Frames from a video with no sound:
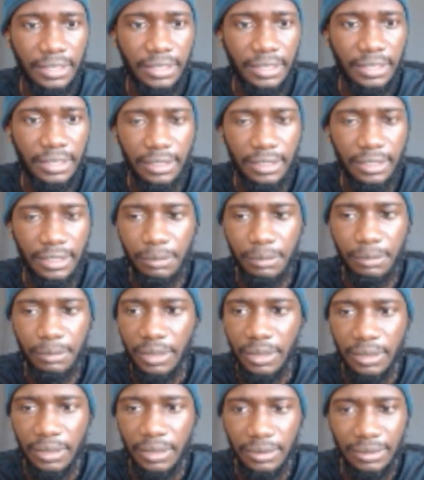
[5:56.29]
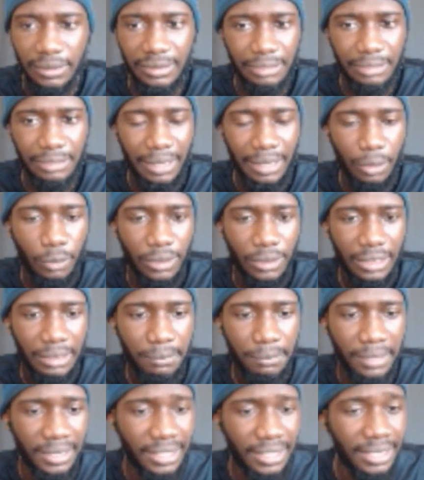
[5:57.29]
and this is my own
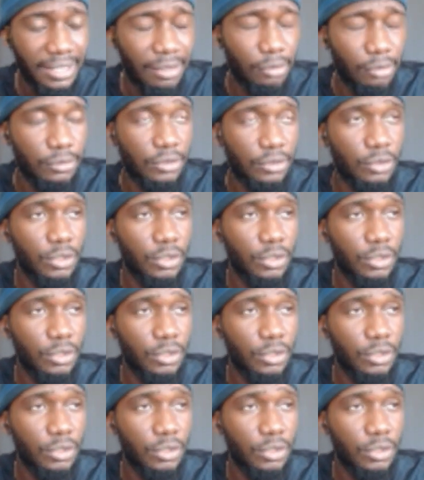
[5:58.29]
ClickBank account.